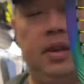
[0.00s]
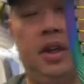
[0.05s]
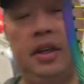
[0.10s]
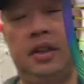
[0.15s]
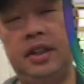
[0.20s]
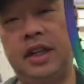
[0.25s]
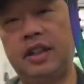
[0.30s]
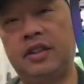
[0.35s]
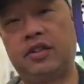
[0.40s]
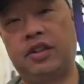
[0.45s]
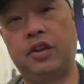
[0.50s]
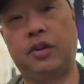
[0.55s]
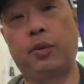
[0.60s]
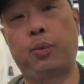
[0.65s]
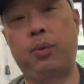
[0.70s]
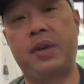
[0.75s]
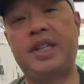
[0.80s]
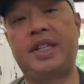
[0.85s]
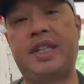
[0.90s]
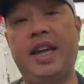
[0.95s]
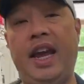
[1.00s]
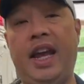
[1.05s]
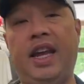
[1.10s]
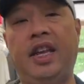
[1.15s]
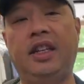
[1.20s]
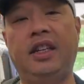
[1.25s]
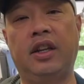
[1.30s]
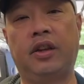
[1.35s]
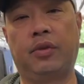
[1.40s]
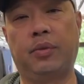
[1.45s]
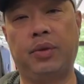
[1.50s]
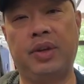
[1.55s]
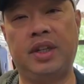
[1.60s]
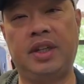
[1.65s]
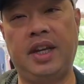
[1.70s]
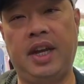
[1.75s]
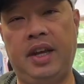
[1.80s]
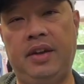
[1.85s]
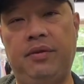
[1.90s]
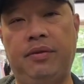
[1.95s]
that's the 310, the
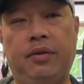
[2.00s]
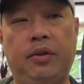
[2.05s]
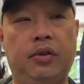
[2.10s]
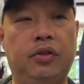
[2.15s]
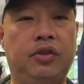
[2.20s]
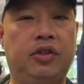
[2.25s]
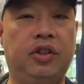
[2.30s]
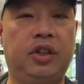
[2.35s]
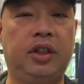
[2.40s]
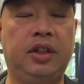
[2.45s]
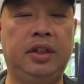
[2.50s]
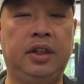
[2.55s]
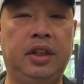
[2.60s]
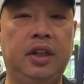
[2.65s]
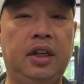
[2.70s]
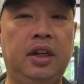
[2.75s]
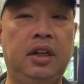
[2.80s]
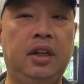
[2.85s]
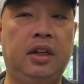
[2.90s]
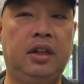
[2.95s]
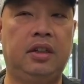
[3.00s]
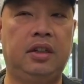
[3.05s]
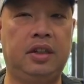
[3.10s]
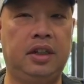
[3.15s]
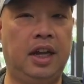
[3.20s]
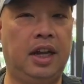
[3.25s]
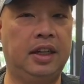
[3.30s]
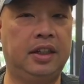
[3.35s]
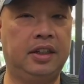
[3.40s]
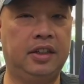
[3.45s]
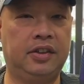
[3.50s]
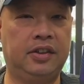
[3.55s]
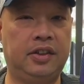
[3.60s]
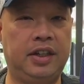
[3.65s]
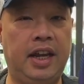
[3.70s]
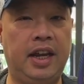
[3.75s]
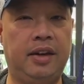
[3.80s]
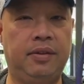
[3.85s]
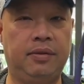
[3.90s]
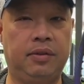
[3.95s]
310 version, not the
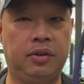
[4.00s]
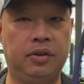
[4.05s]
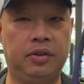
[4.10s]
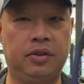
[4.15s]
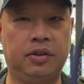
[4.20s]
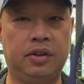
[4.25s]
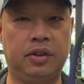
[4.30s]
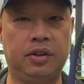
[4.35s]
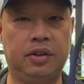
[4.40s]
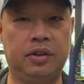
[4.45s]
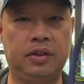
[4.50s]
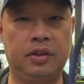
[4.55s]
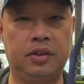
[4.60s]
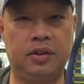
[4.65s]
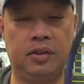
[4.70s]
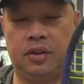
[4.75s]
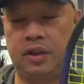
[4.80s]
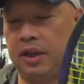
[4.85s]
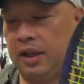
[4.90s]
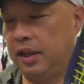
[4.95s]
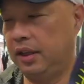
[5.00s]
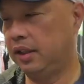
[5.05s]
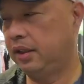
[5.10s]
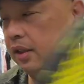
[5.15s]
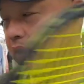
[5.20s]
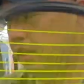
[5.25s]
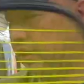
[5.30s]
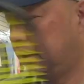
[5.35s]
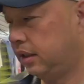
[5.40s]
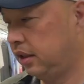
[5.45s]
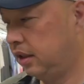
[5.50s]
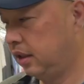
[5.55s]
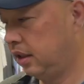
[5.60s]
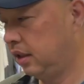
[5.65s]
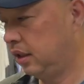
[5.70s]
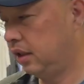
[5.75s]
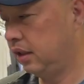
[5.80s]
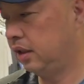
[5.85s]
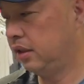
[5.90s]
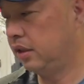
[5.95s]
stand version, okay?
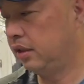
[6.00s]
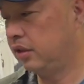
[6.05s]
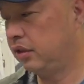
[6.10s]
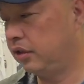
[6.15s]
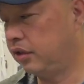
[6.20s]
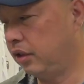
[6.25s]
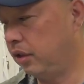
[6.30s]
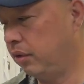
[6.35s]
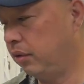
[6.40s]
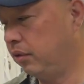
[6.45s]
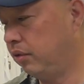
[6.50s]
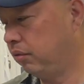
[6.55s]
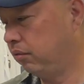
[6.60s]
So